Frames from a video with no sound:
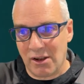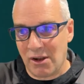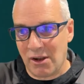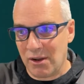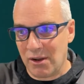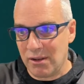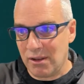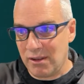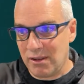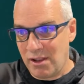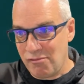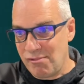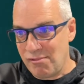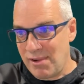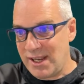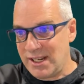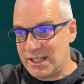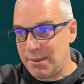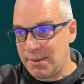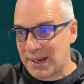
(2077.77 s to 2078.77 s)
it
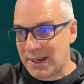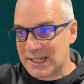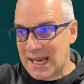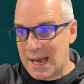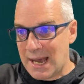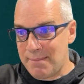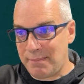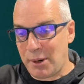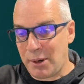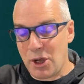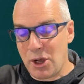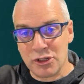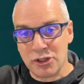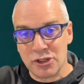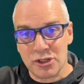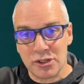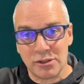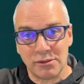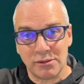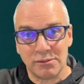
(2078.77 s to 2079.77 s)
reads in my time
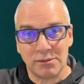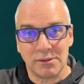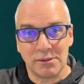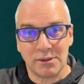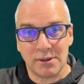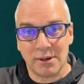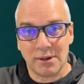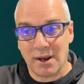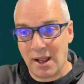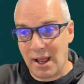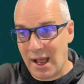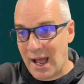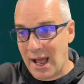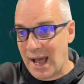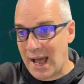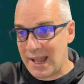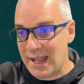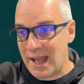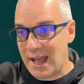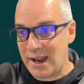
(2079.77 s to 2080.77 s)
blocks,
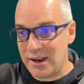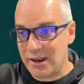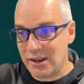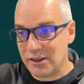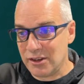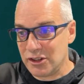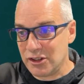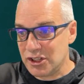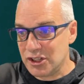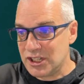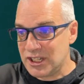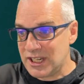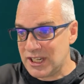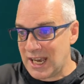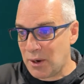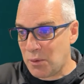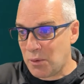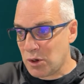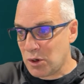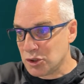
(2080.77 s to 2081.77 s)
and then
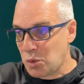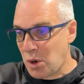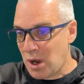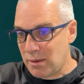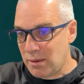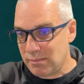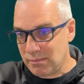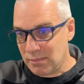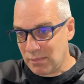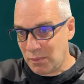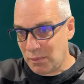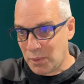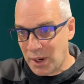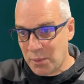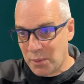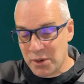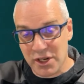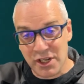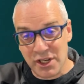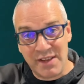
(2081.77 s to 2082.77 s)
take what's what, what I
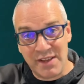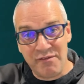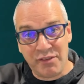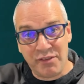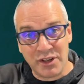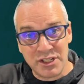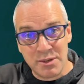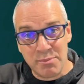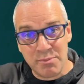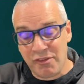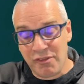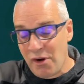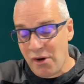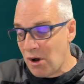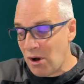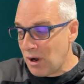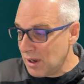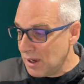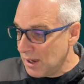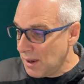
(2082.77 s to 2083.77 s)
want to invoice him
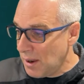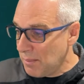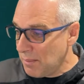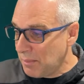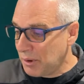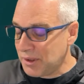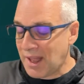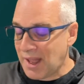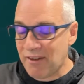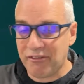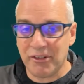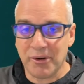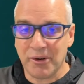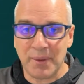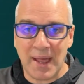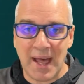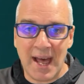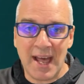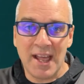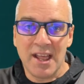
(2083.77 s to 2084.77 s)
for, put that through
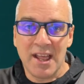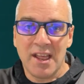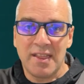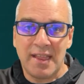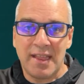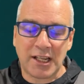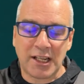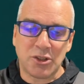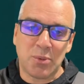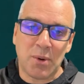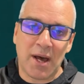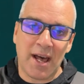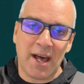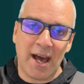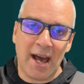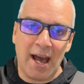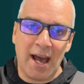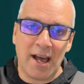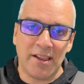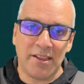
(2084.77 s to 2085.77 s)
there. That's
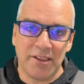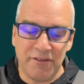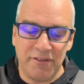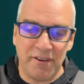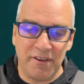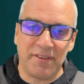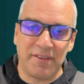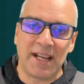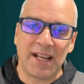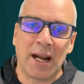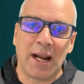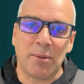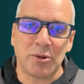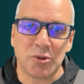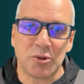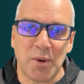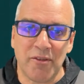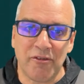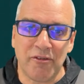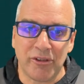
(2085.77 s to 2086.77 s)
where the 15 hours
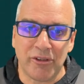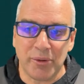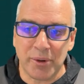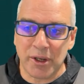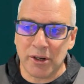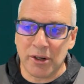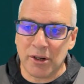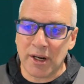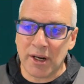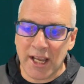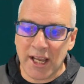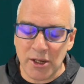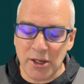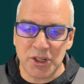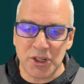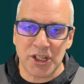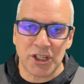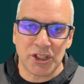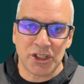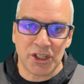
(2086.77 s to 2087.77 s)
went through, you know, and I use
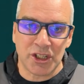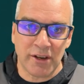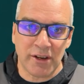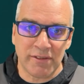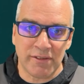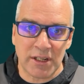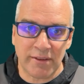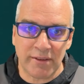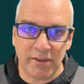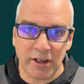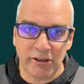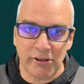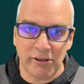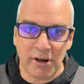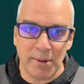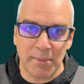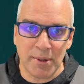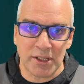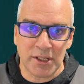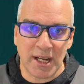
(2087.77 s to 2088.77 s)
this as service level
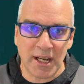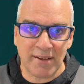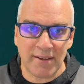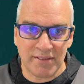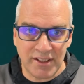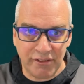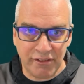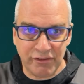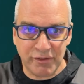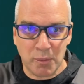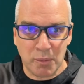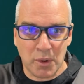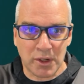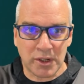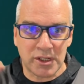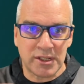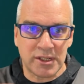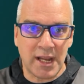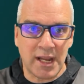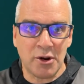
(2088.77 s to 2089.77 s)
agreements. I have different ones
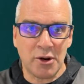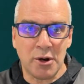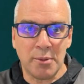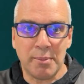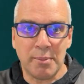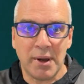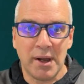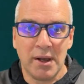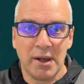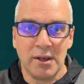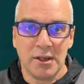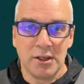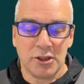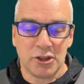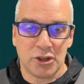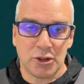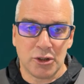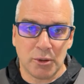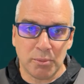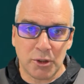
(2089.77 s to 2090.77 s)
set up.
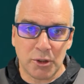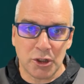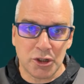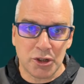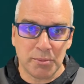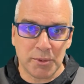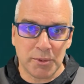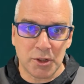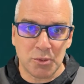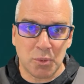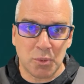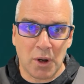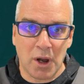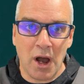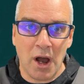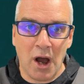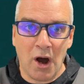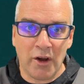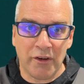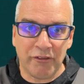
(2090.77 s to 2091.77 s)
Some customers
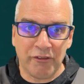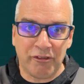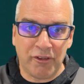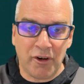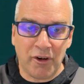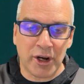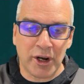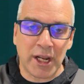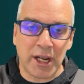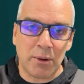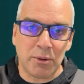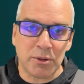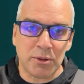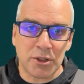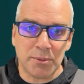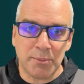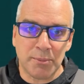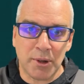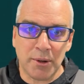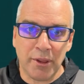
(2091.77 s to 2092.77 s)
are on 40 hours a
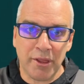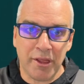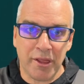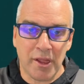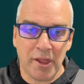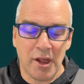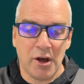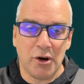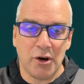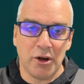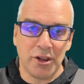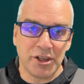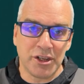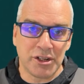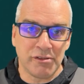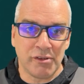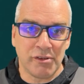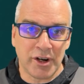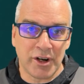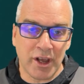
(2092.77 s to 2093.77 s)
month, others
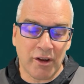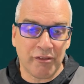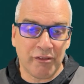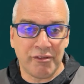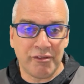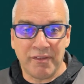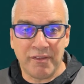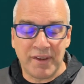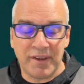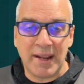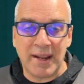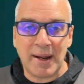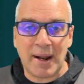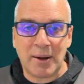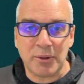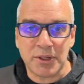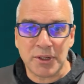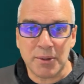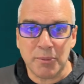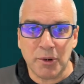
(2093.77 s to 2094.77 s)
are only on 15
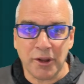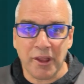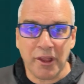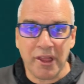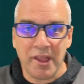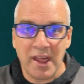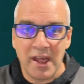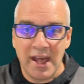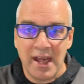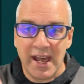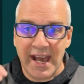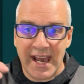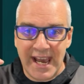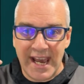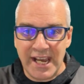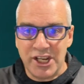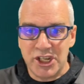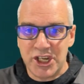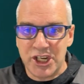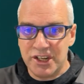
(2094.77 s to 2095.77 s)
hours a month.
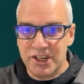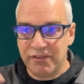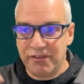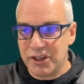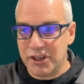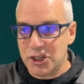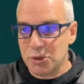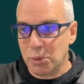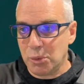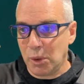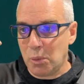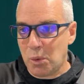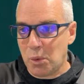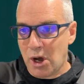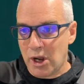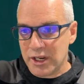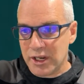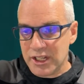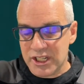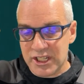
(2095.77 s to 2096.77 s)
Each individual
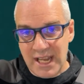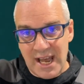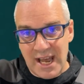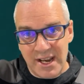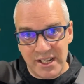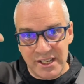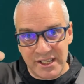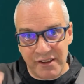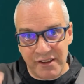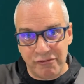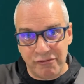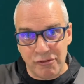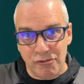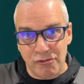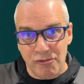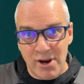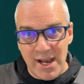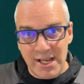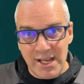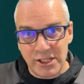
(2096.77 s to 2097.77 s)
one is set at a different
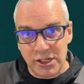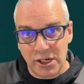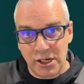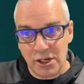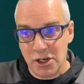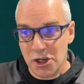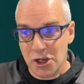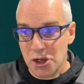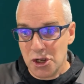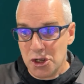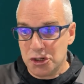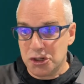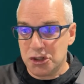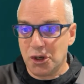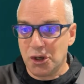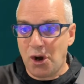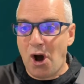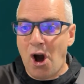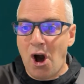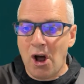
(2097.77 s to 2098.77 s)
rate.
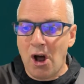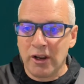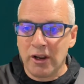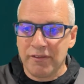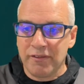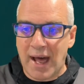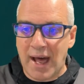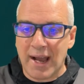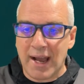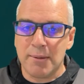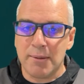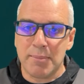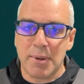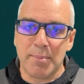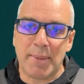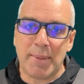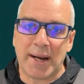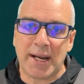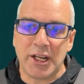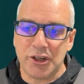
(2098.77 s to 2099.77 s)
So all of that can be
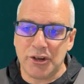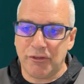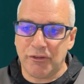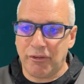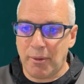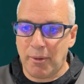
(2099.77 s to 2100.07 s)
managed from in